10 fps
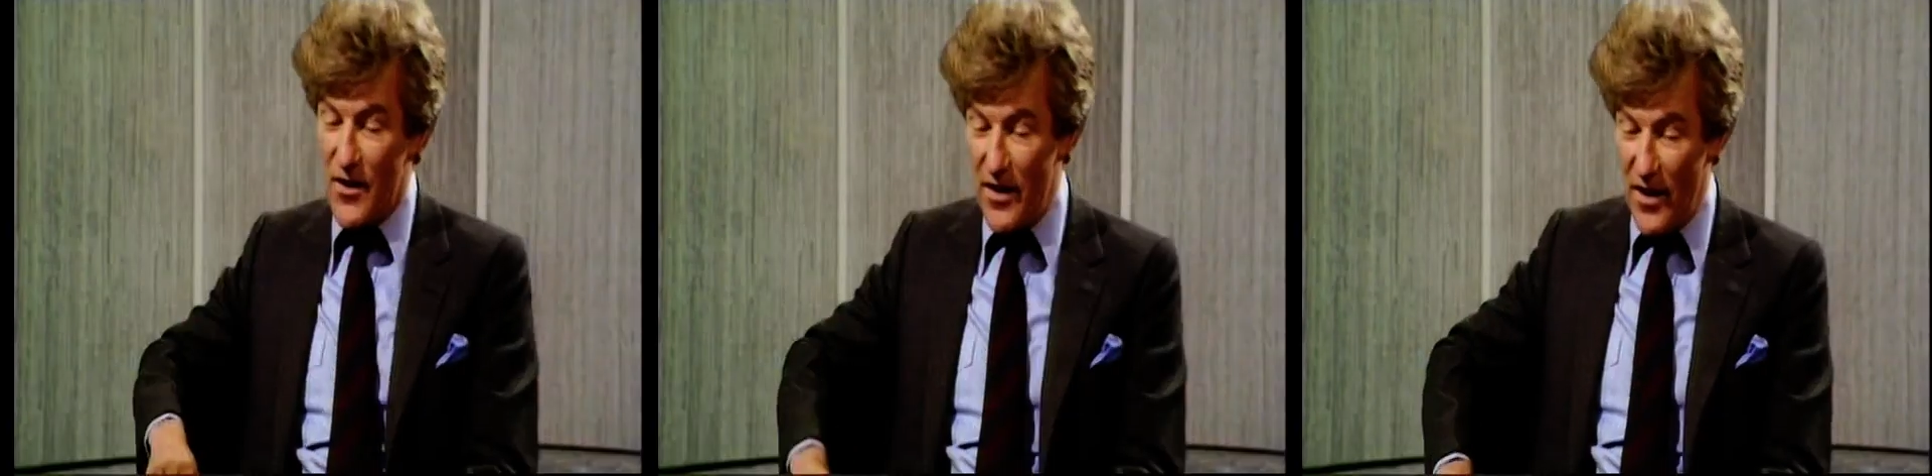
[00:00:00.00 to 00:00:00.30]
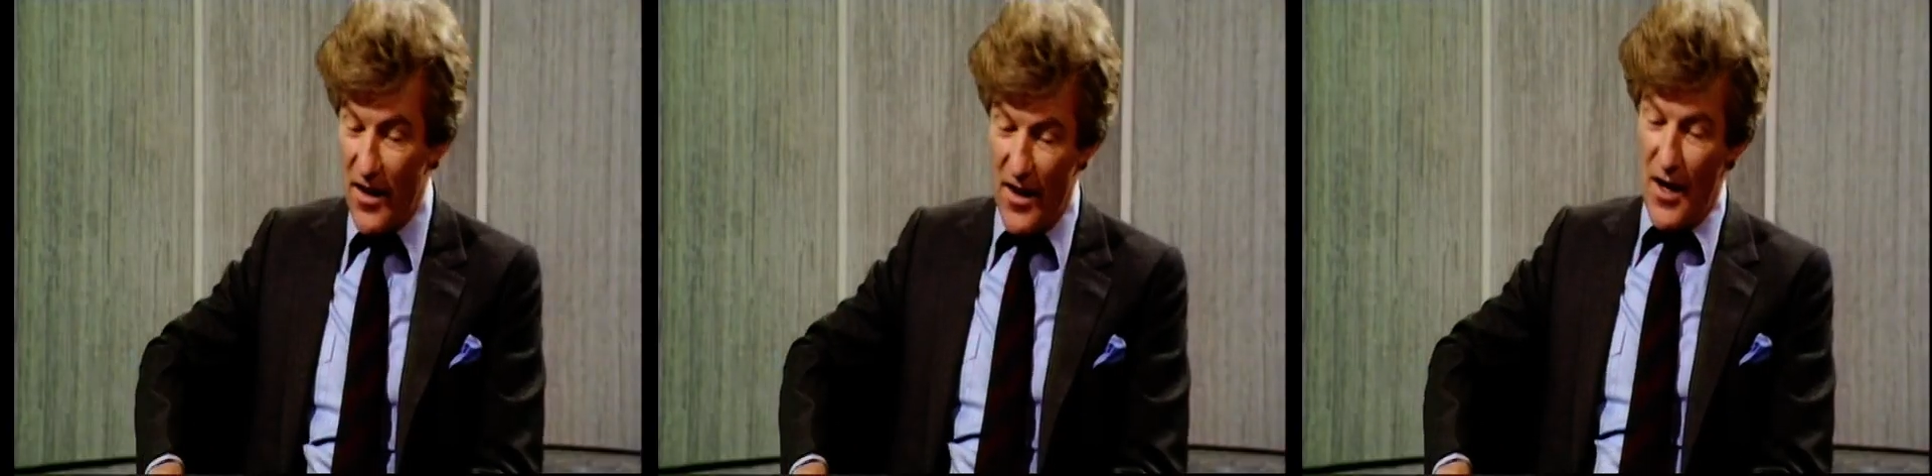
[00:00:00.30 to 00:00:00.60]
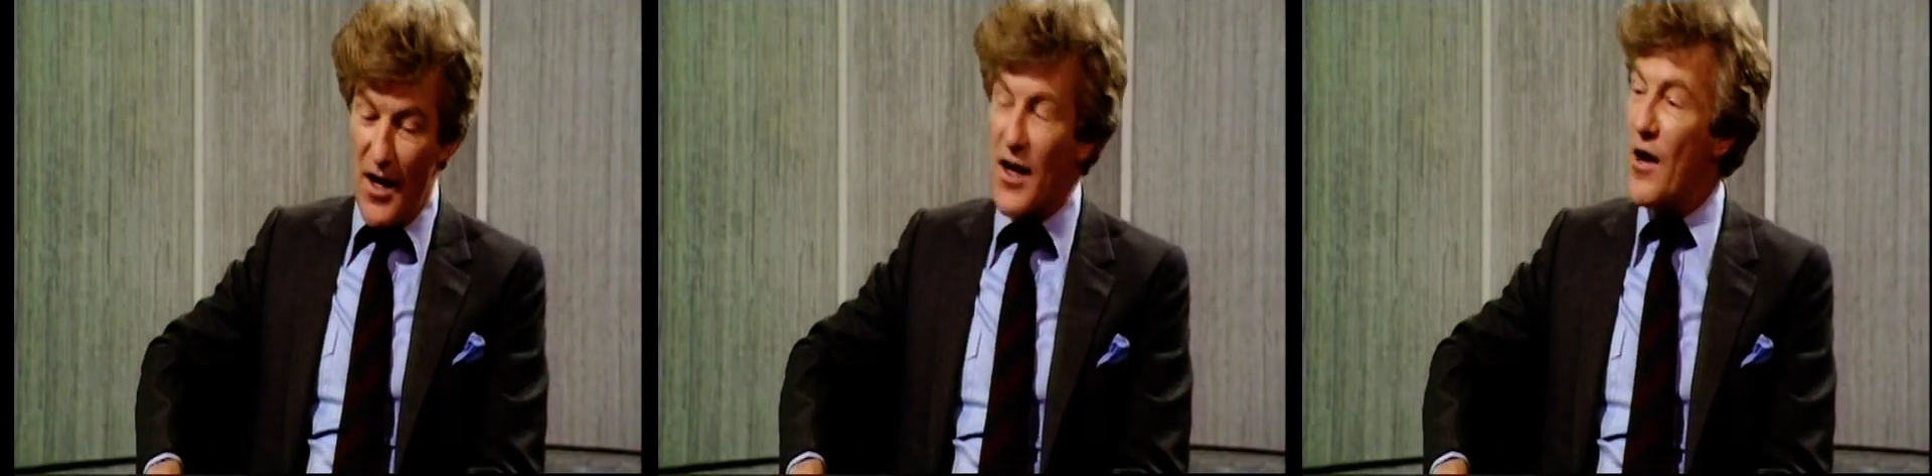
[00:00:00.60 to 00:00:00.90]
shouted like,
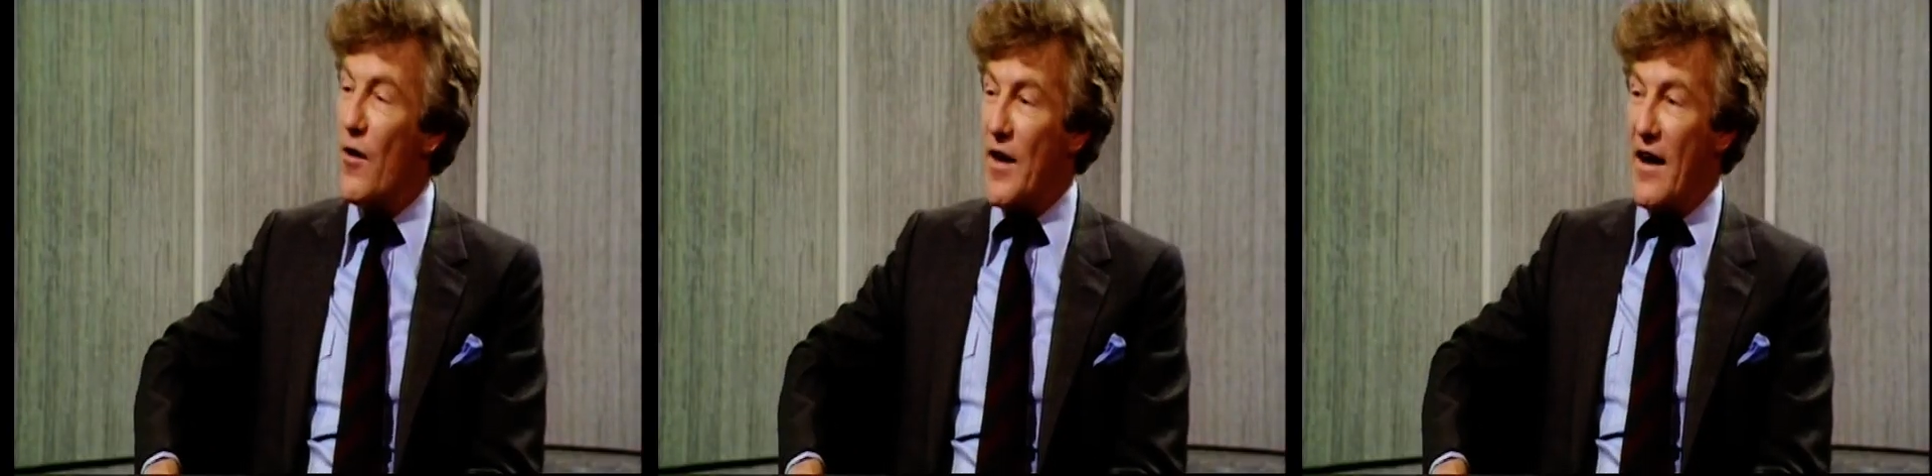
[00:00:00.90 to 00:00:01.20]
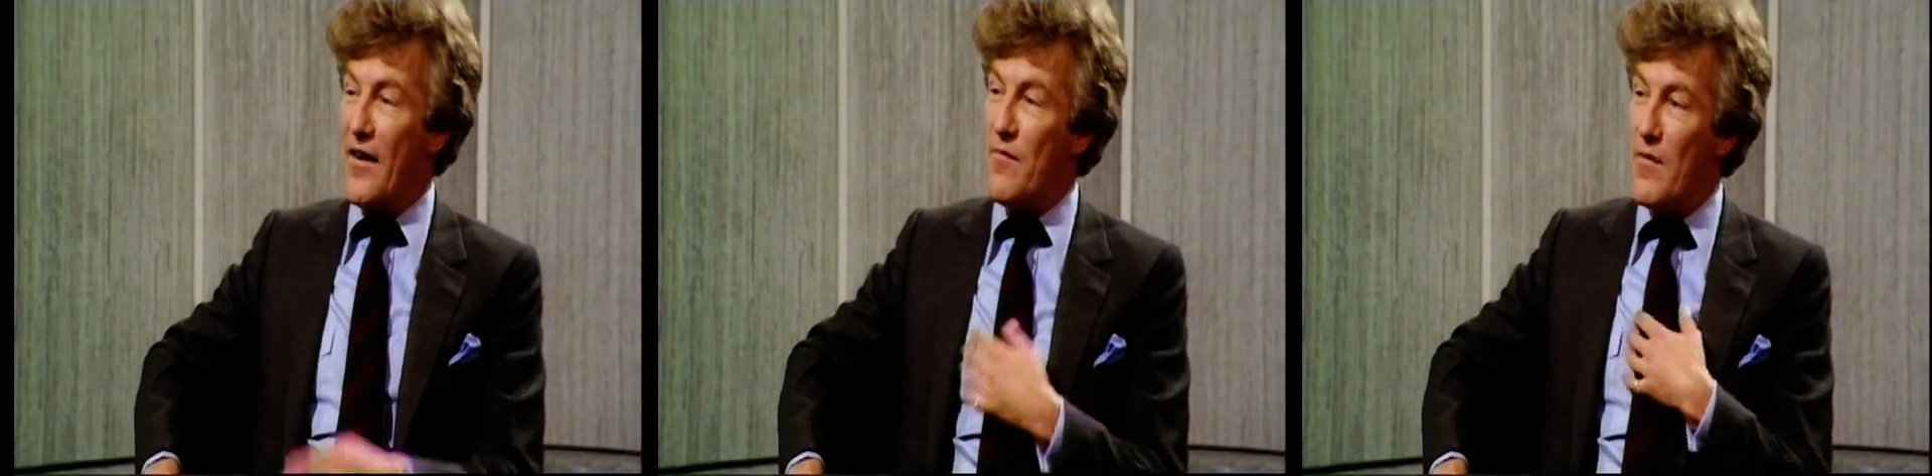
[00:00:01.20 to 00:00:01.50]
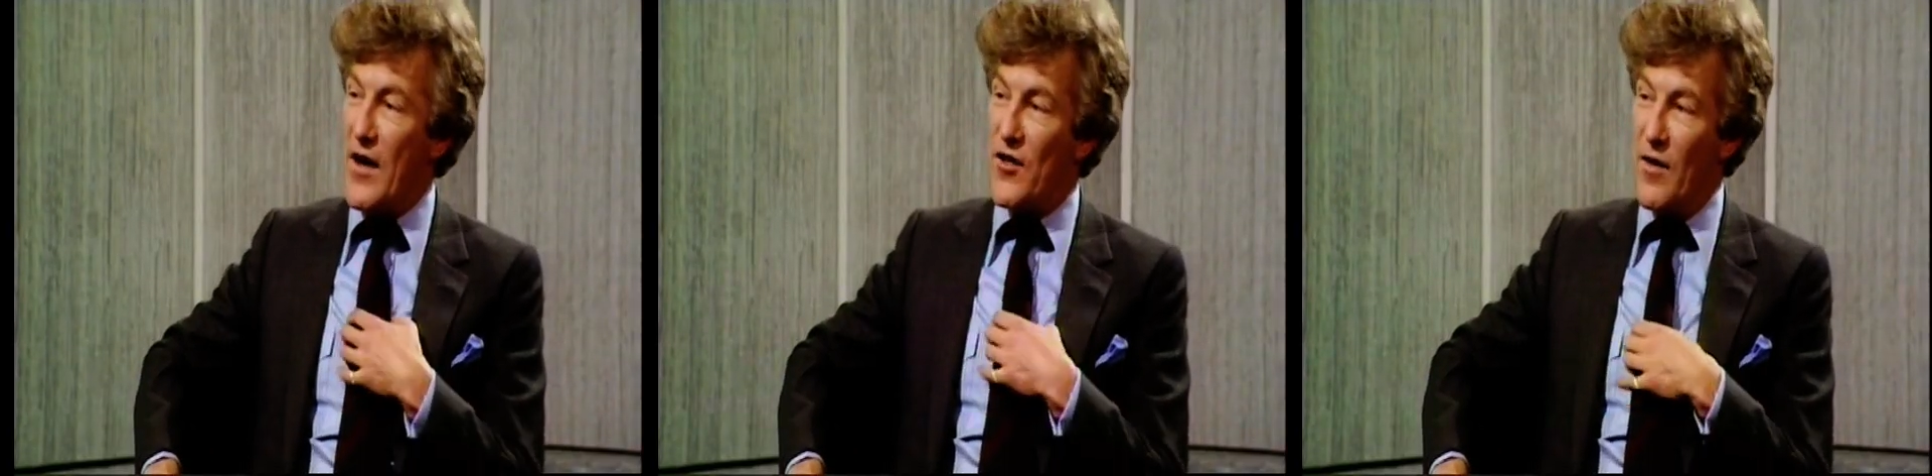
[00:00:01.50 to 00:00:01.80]
go on, Harry,
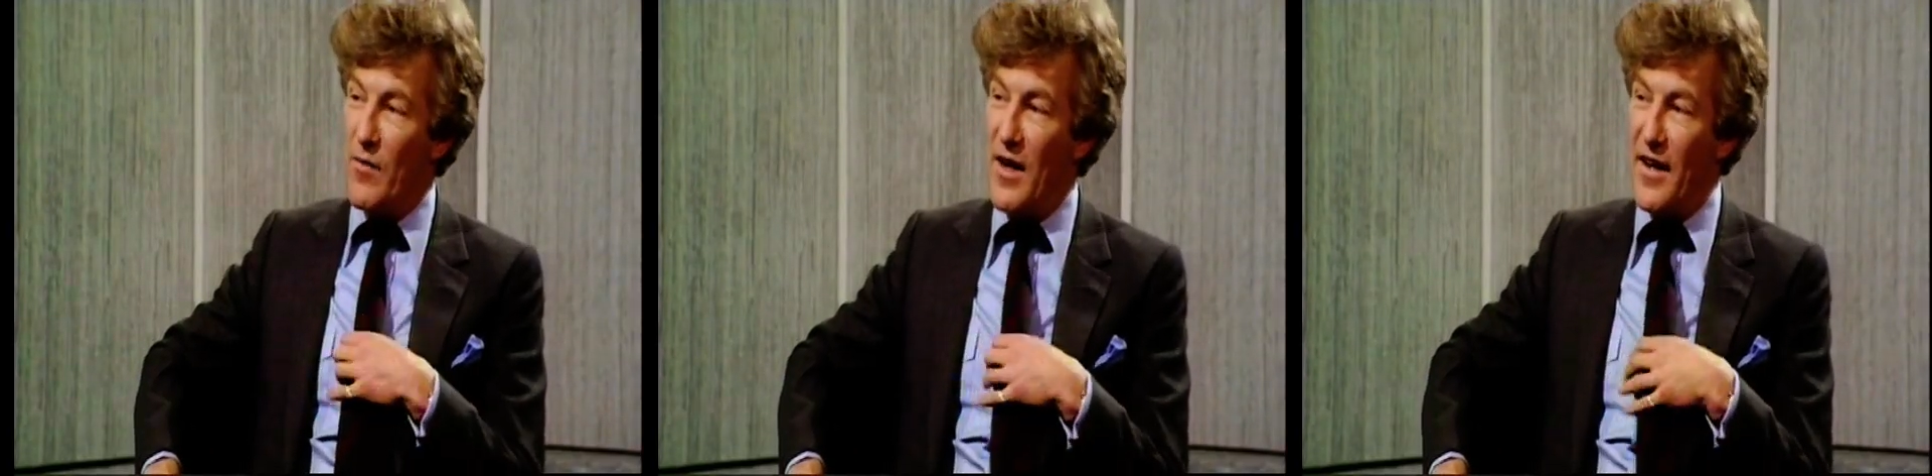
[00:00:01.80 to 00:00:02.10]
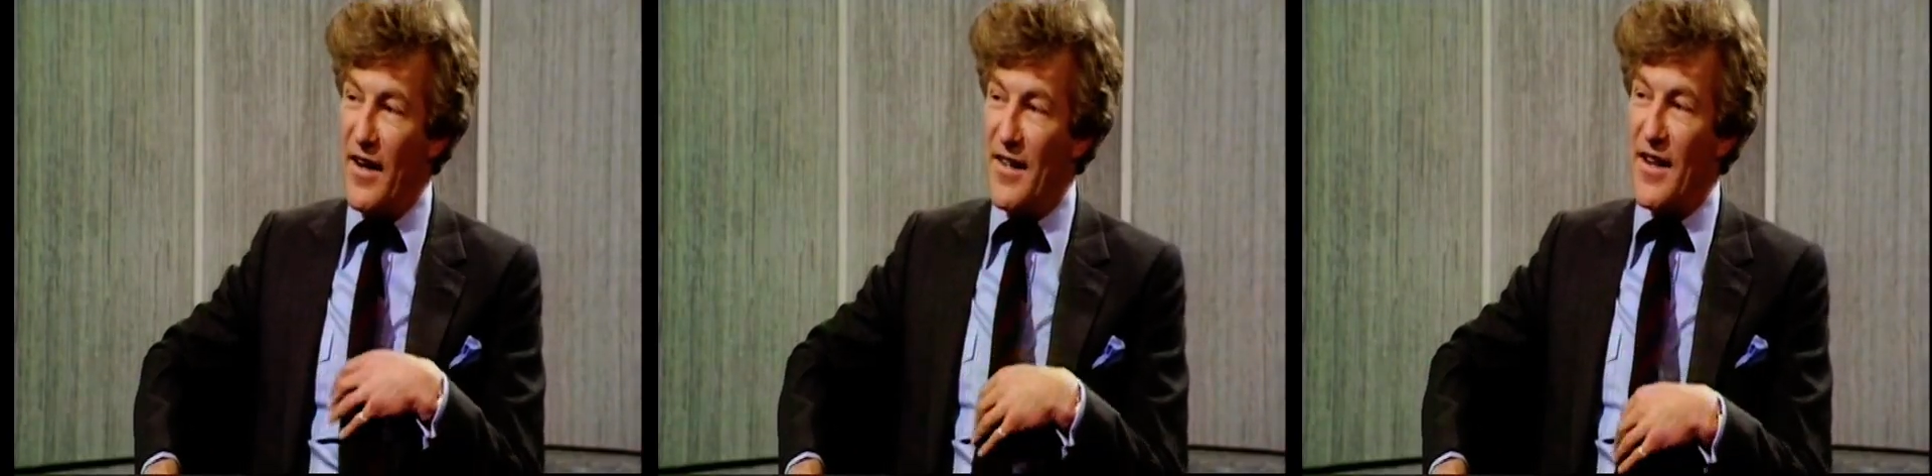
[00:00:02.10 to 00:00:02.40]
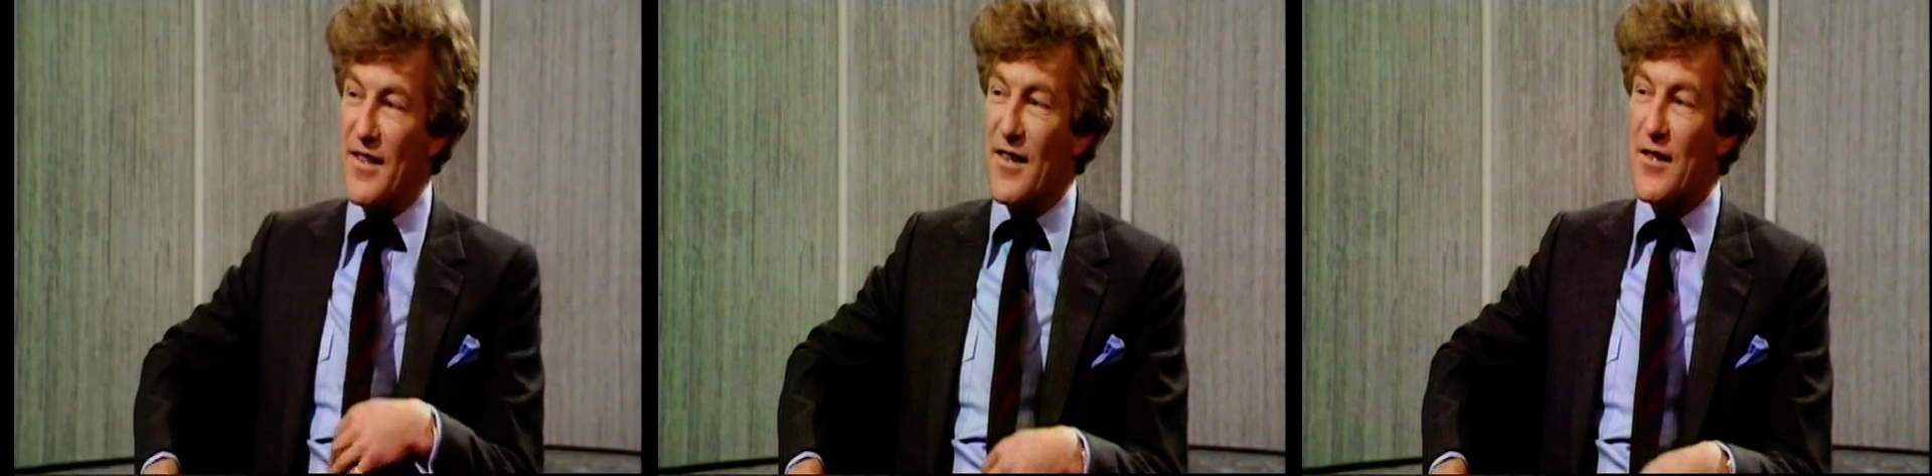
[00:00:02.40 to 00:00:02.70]
mash him like you
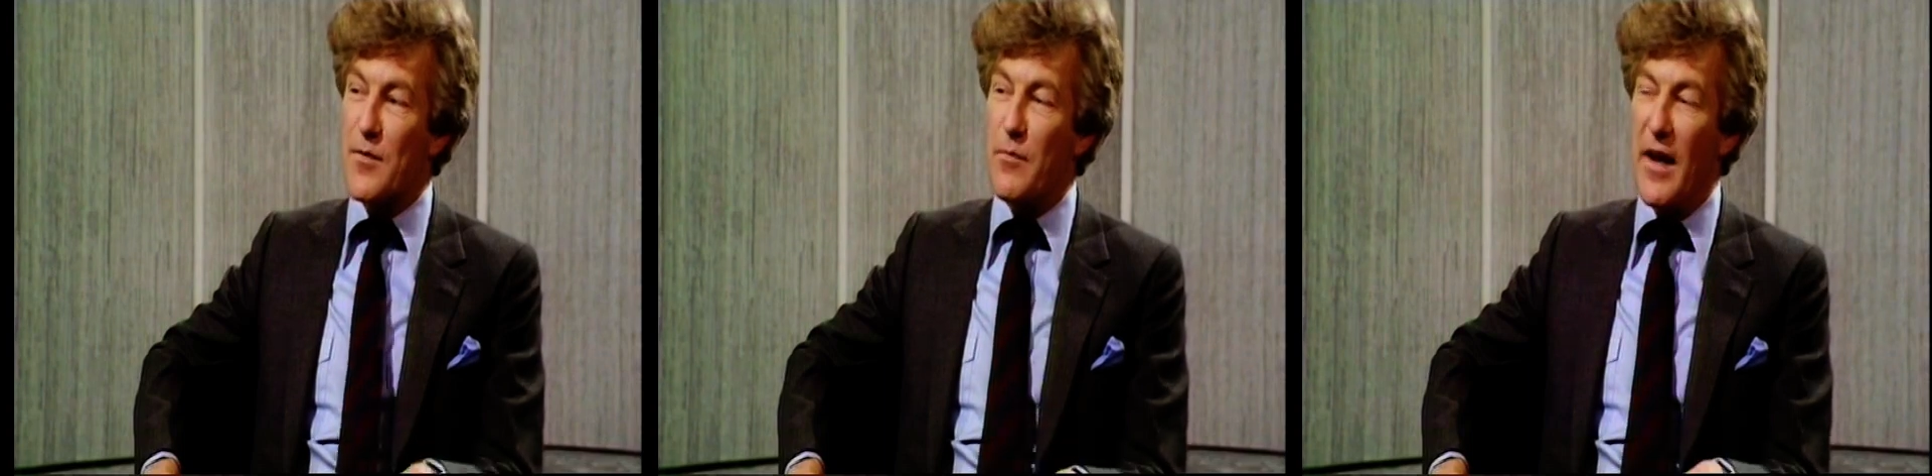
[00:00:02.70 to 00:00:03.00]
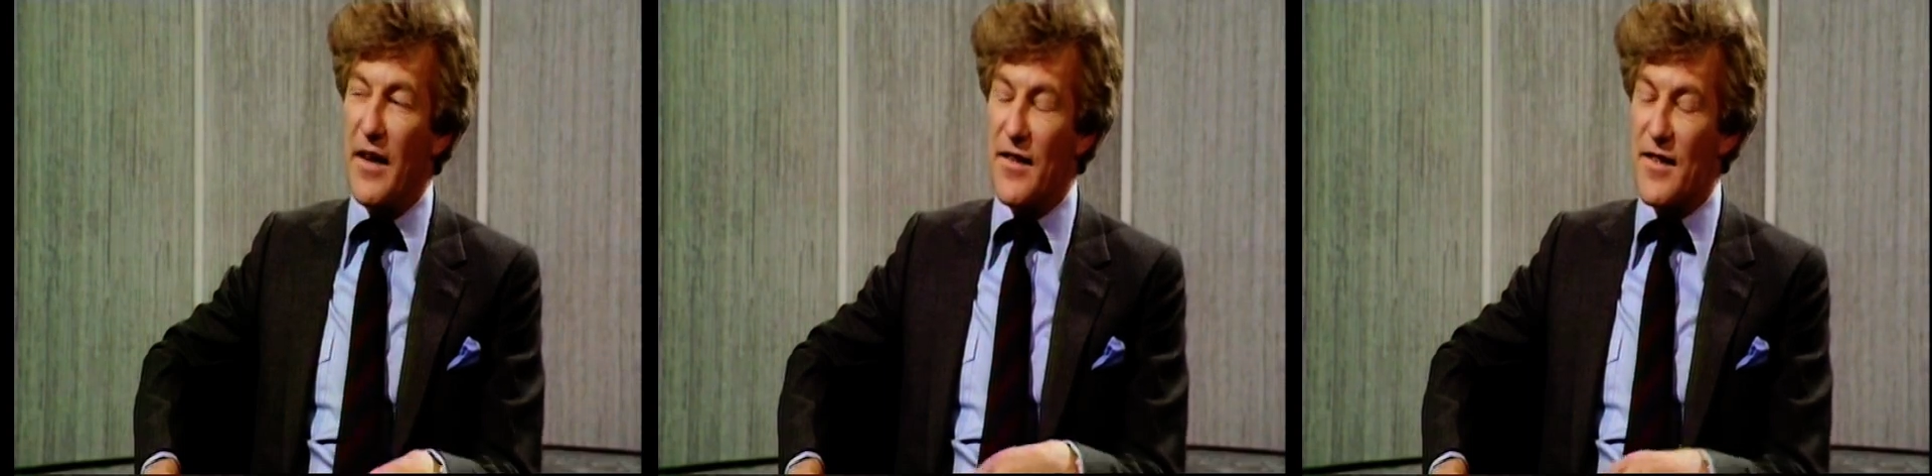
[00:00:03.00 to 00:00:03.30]
does the spuds.